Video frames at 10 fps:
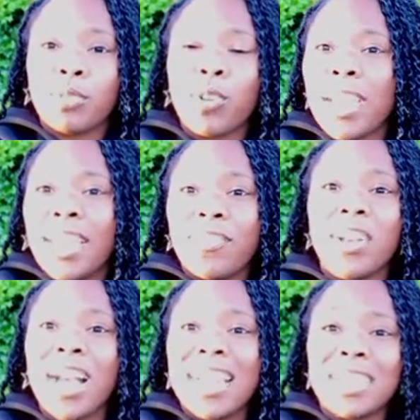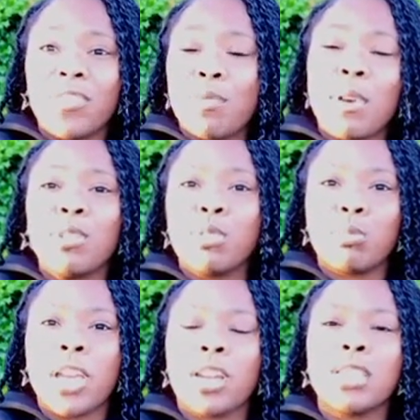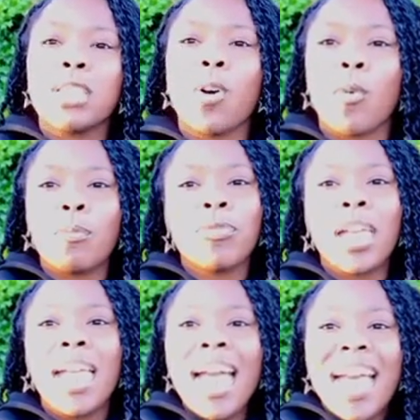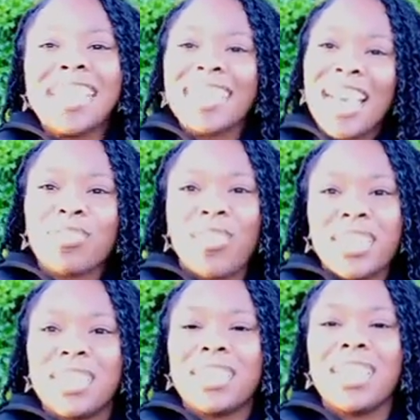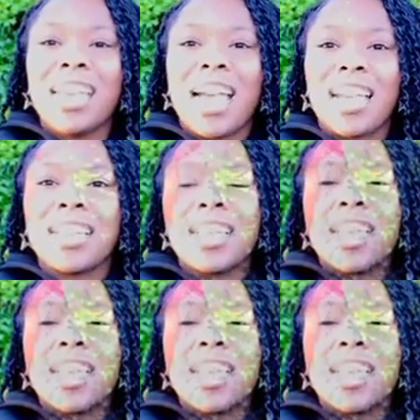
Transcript: Create for content for my YouTube channel. So that's raising Dion.